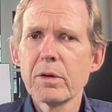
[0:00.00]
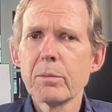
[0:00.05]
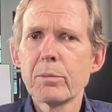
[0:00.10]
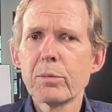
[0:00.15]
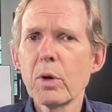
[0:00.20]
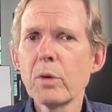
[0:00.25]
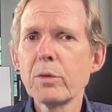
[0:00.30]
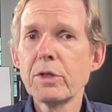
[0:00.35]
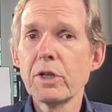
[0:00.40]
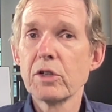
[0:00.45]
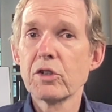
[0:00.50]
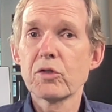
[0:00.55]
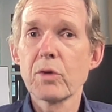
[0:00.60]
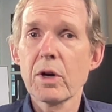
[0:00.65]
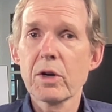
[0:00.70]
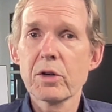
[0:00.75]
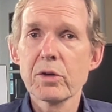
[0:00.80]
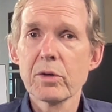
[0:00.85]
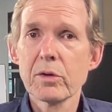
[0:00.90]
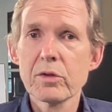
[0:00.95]
protein
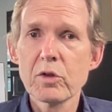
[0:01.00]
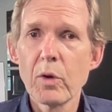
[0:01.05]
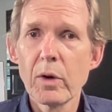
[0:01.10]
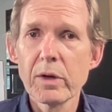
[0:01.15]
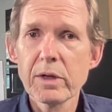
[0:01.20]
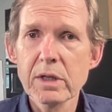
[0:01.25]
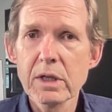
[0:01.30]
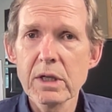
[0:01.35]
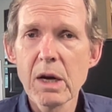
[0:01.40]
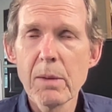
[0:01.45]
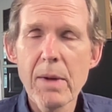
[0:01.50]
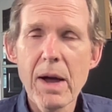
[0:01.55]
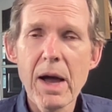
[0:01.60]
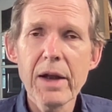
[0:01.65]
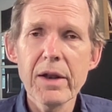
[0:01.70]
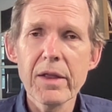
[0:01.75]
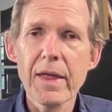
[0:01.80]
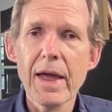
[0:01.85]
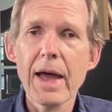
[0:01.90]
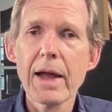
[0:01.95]
structure is going to come
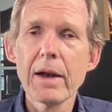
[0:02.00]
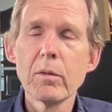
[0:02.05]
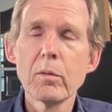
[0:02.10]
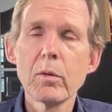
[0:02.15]
out of that?